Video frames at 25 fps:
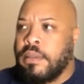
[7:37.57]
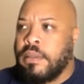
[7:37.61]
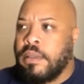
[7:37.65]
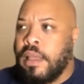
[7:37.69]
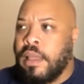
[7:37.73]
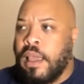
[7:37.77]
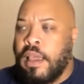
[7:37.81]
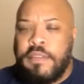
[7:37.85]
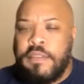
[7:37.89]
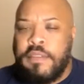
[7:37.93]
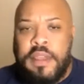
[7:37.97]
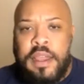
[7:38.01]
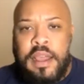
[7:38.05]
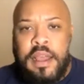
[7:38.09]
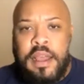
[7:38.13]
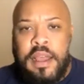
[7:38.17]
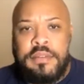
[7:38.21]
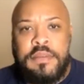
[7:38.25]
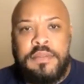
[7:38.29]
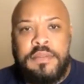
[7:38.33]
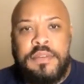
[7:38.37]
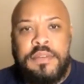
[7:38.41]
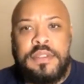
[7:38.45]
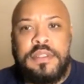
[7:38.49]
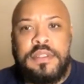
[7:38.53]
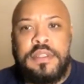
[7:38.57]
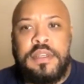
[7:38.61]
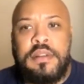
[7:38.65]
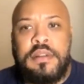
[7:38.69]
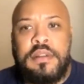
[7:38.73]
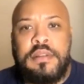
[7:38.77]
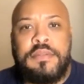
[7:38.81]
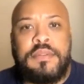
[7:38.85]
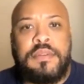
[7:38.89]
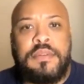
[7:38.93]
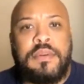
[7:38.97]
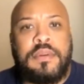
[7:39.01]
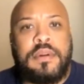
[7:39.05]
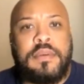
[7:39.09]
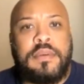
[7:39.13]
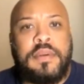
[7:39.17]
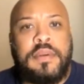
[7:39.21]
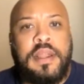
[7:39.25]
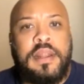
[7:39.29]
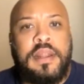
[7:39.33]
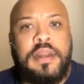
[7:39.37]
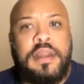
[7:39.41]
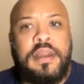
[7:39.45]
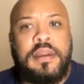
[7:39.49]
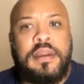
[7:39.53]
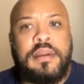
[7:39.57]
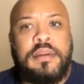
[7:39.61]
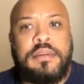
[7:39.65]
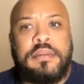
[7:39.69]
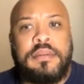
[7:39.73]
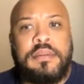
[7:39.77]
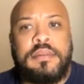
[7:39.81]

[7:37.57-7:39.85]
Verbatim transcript: that have their house up for sale in Florida right now.